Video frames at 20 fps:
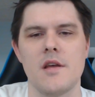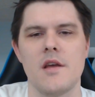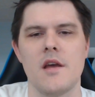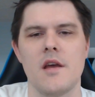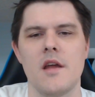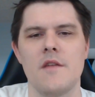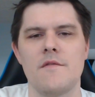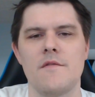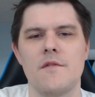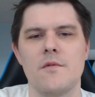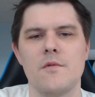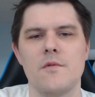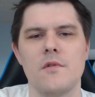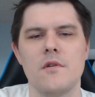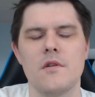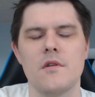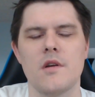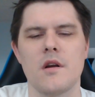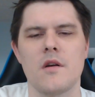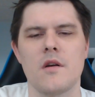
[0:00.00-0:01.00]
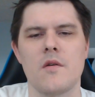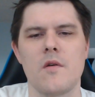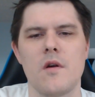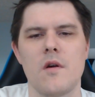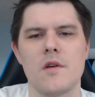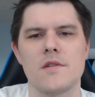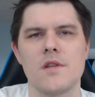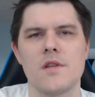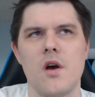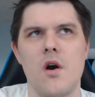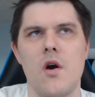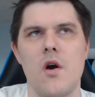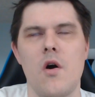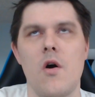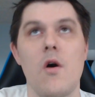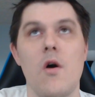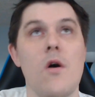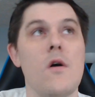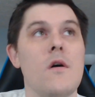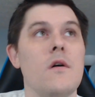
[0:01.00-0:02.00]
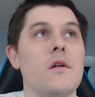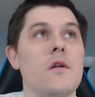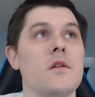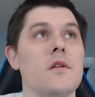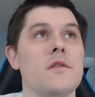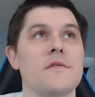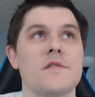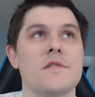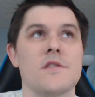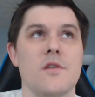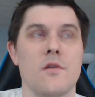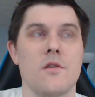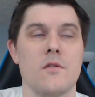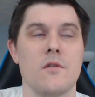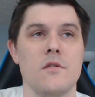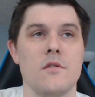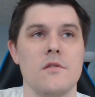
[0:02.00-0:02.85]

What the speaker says: And if you look across all of Circle,